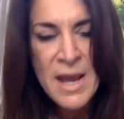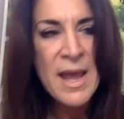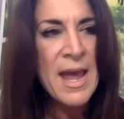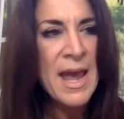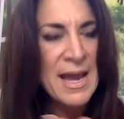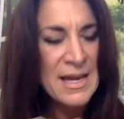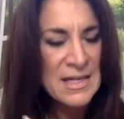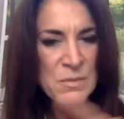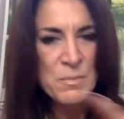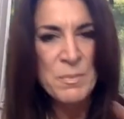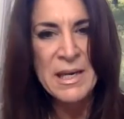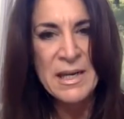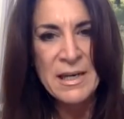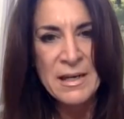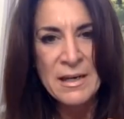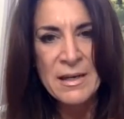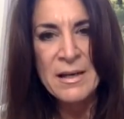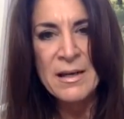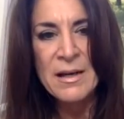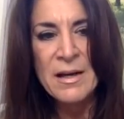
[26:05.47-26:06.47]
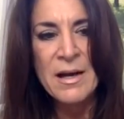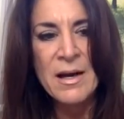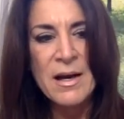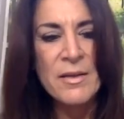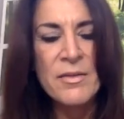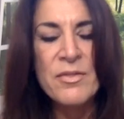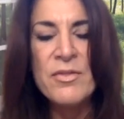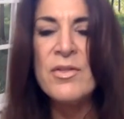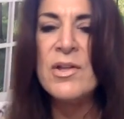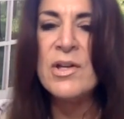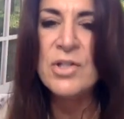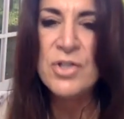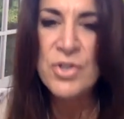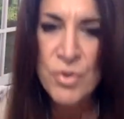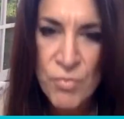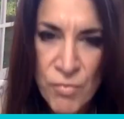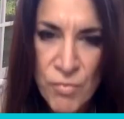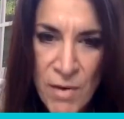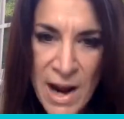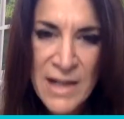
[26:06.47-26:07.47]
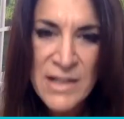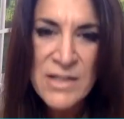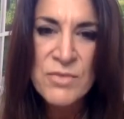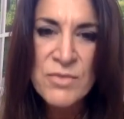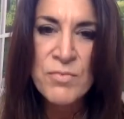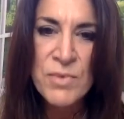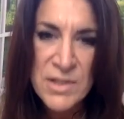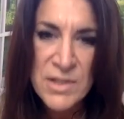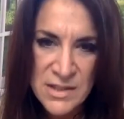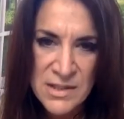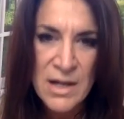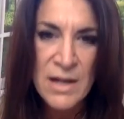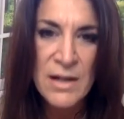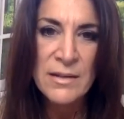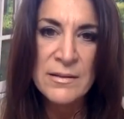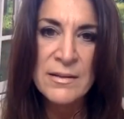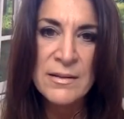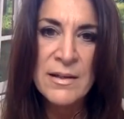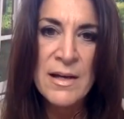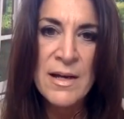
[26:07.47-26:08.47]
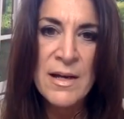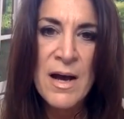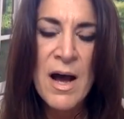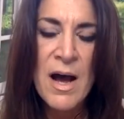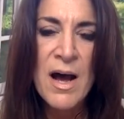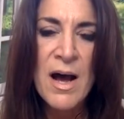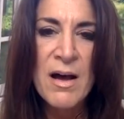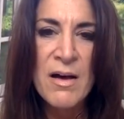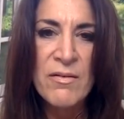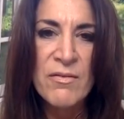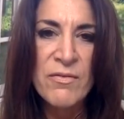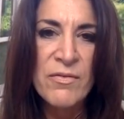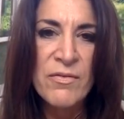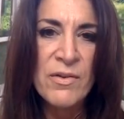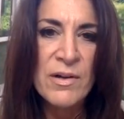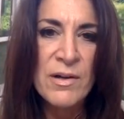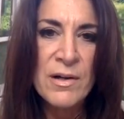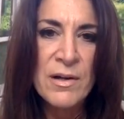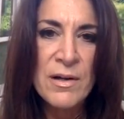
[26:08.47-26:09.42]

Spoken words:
has been the direct result of